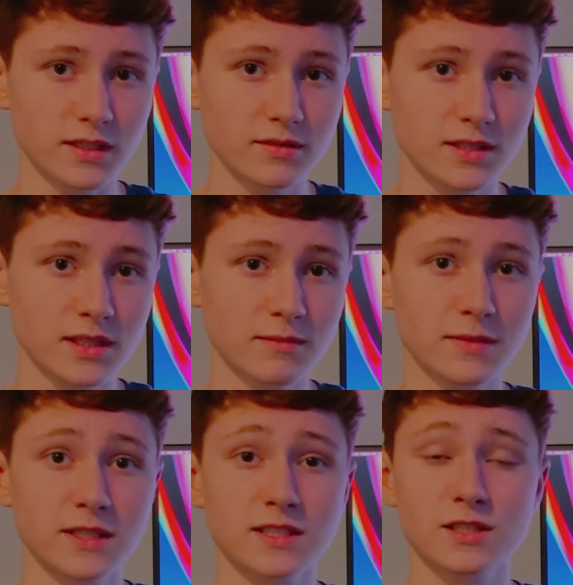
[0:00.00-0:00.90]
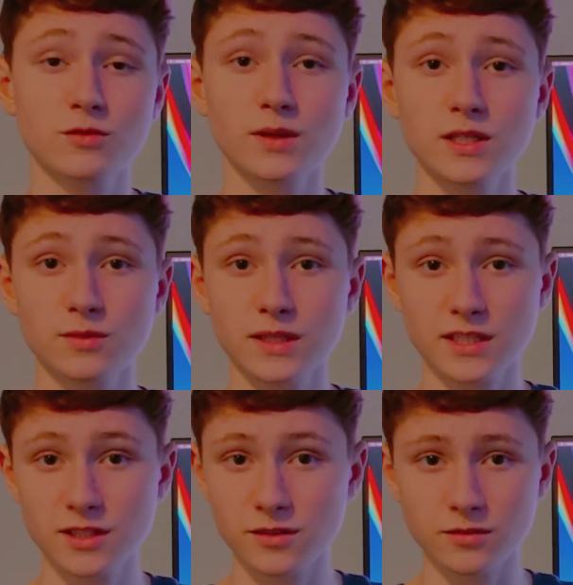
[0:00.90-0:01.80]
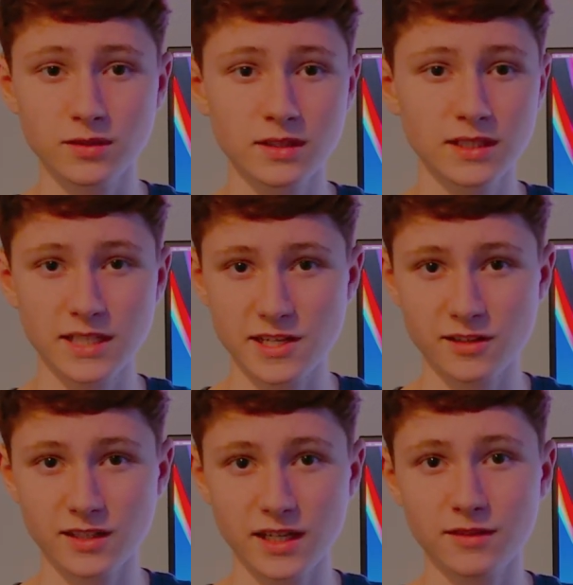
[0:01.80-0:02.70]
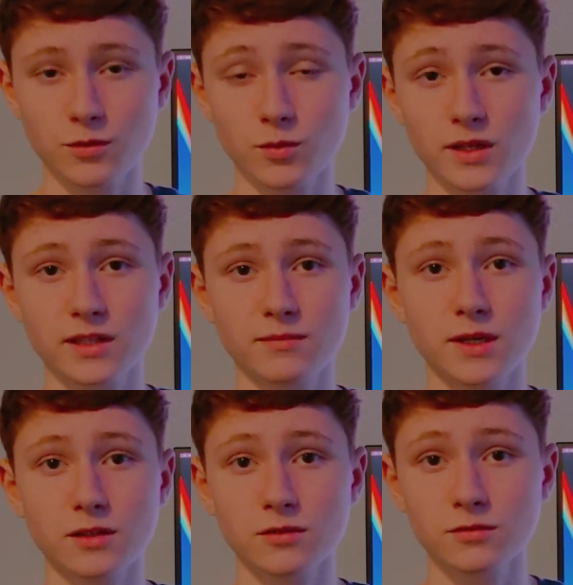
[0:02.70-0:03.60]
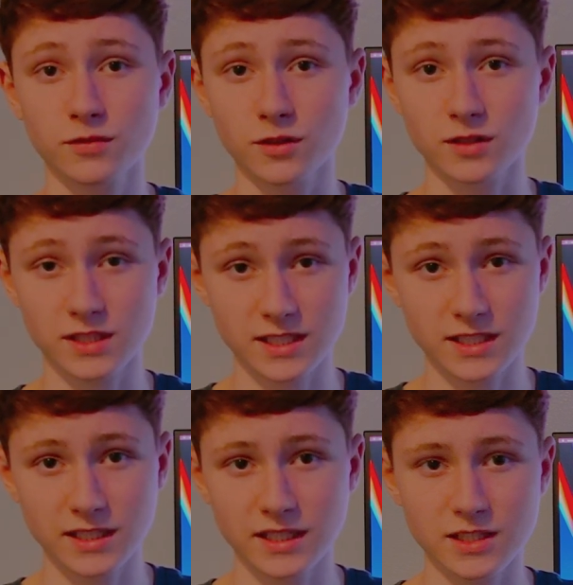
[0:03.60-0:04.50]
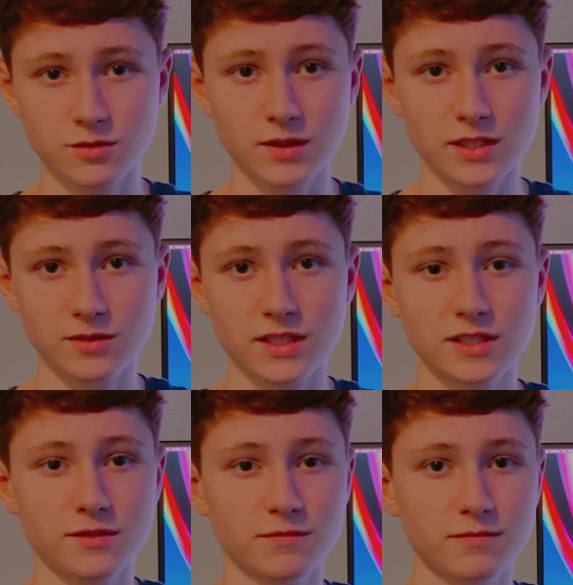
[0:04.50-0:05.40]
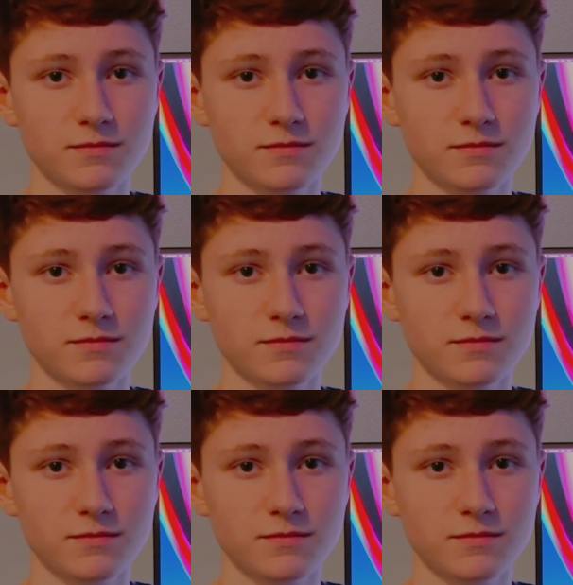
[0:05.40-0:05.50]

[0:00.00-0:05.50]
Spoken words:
those, because in 2022 they should have a working model for CES 2022.